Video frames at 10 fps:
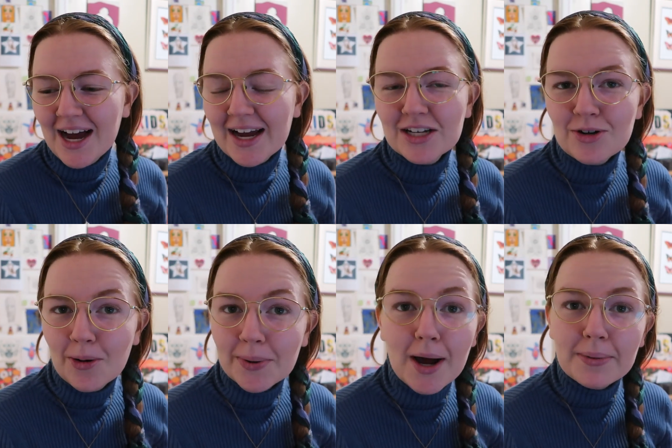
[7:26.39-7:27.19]
I get to
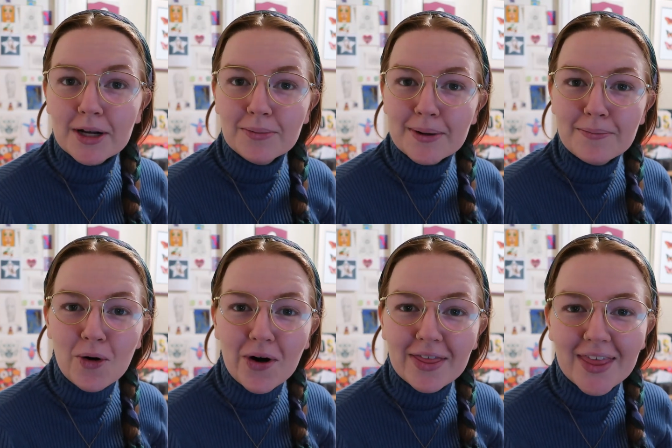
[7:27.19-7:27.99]
open up a little bit
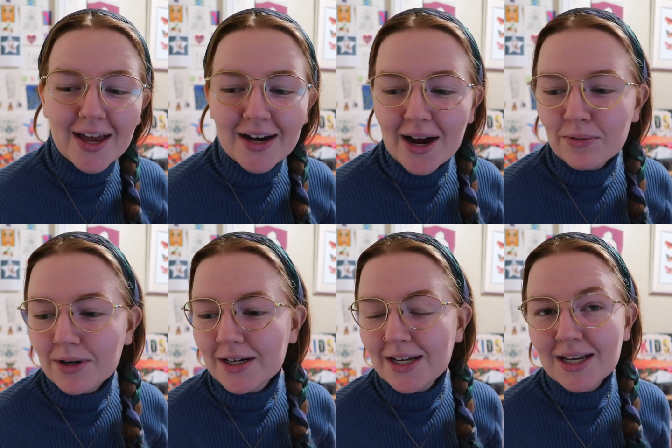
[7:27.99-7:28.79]
more than I
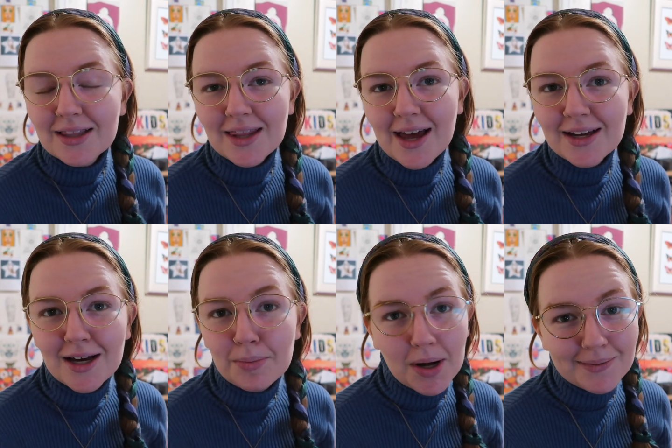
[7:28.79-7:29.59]
would in
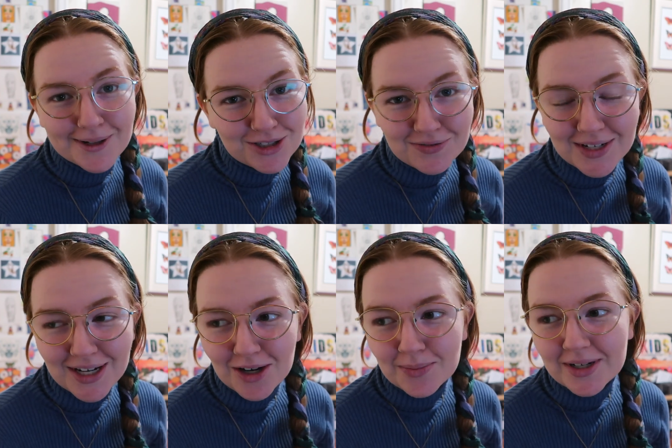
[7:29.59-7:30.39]
like a published
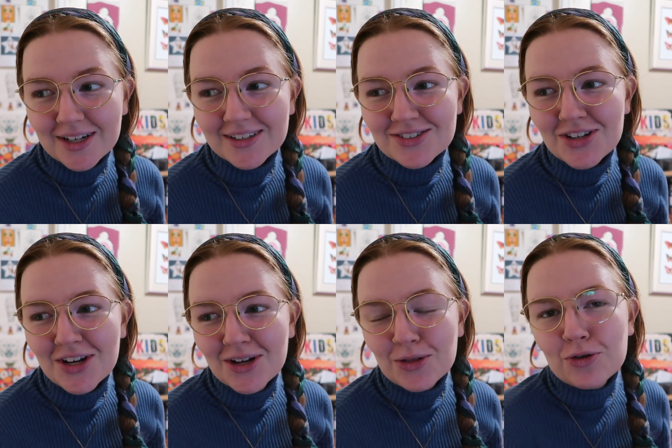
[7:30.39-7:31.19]
video because
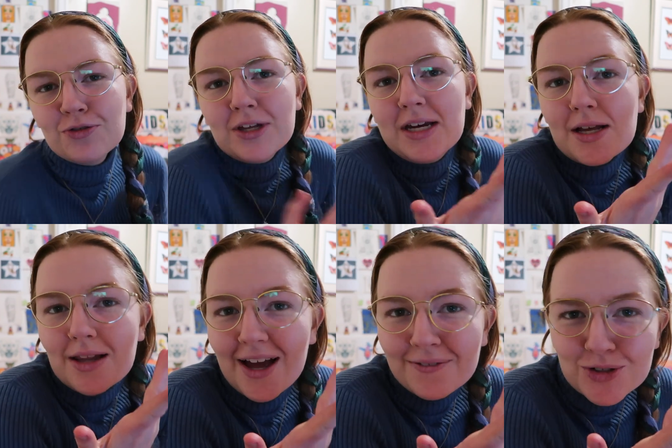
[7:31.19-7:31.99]
they're fleeting
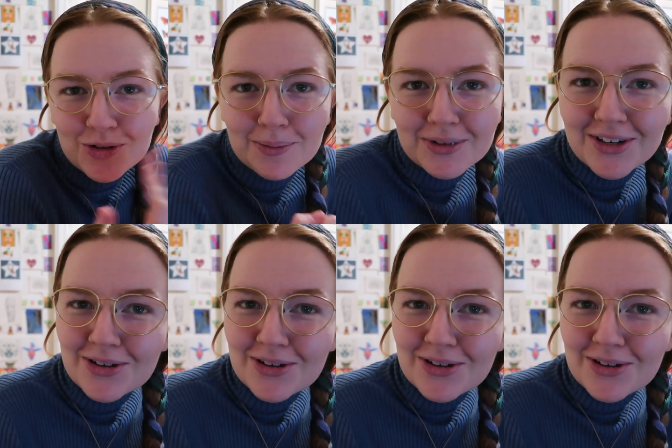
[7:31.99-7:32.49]
live streams.